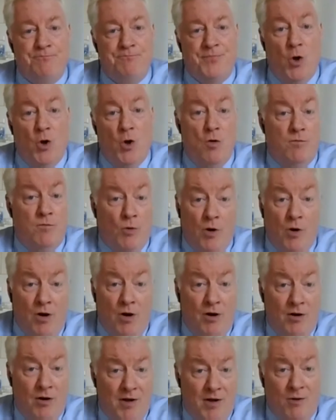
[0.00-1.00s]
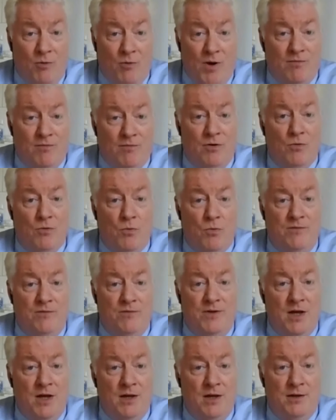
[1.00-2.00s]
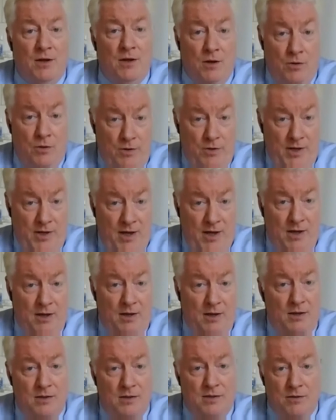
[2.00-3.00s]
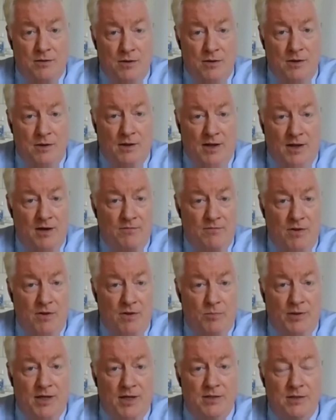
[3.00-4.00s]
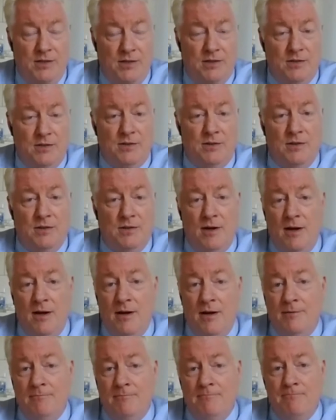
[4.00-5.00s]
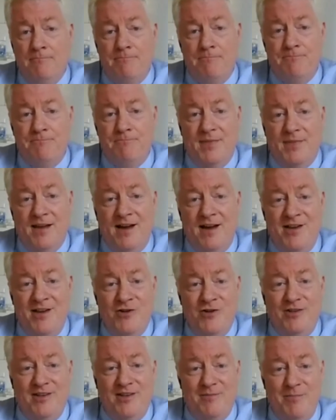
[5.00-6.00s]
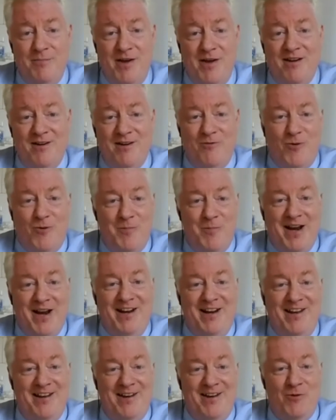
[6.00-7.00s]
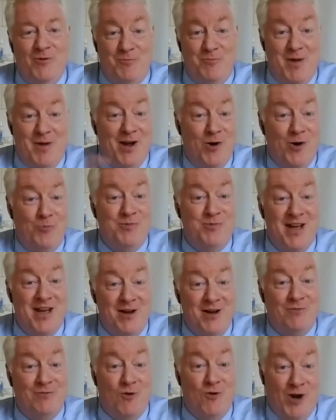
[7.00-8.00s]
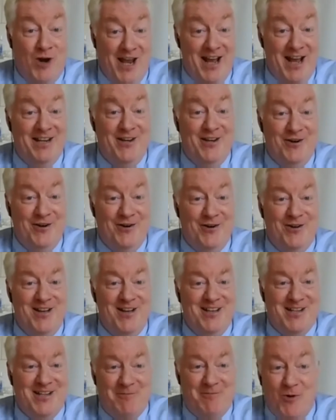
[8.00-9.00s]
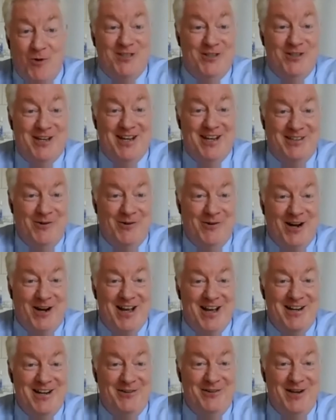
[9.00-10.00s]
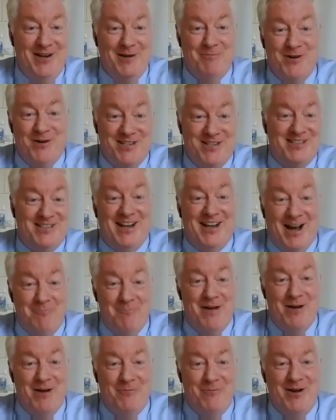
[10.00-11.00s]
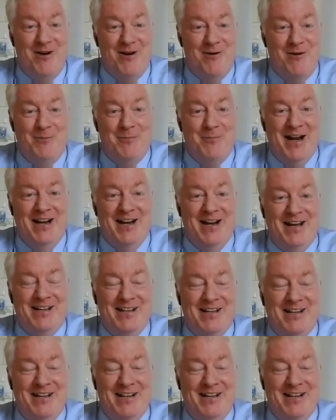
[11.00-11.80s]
Overall, however, we've done okay considering a lot of other places. I usually compare Romania with my hometown of Orlando. So I'm always looking at the Orlando numbers to see how bad we are in Romania.